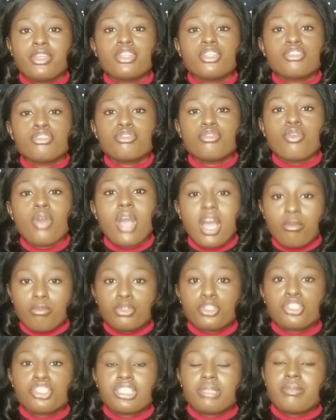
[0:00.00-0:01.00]
You need to know how
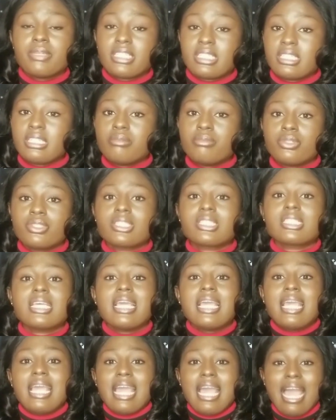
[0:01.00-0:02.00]
much you spend in a month.
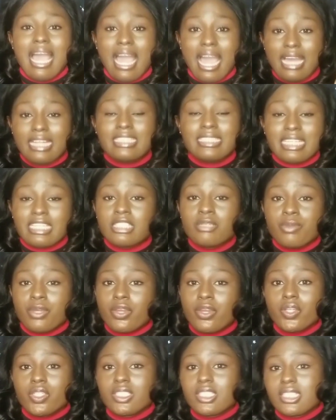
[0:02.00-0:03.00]
And it has to be
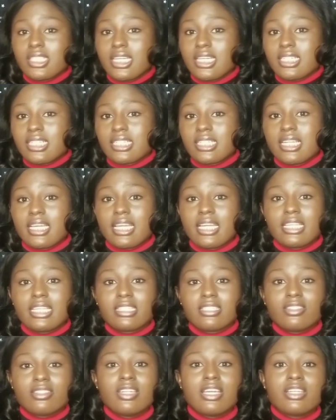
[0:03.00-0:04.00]
constant. Like,
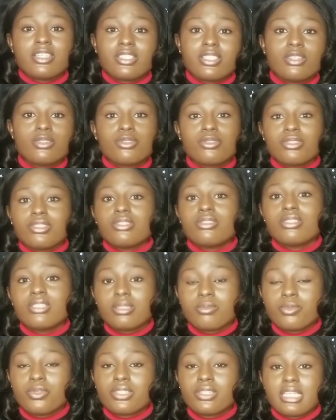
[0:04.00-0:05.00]
it's not that you say, to this
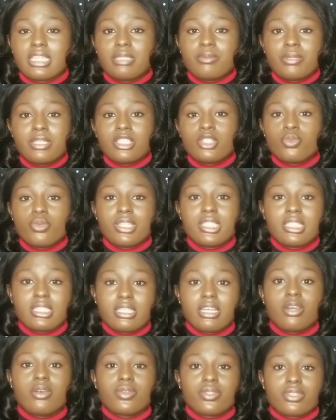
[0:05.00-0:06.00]
month I spend
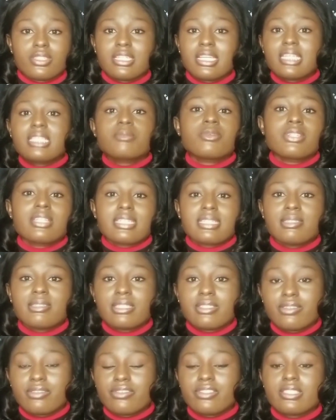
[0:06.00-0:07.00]
20,000, next month I spend
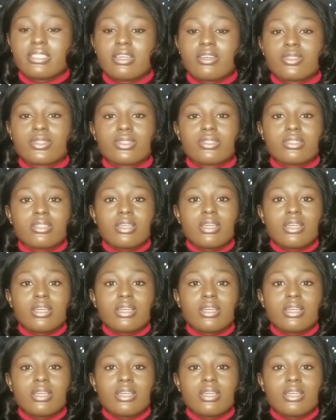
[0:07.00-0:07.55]
50,000.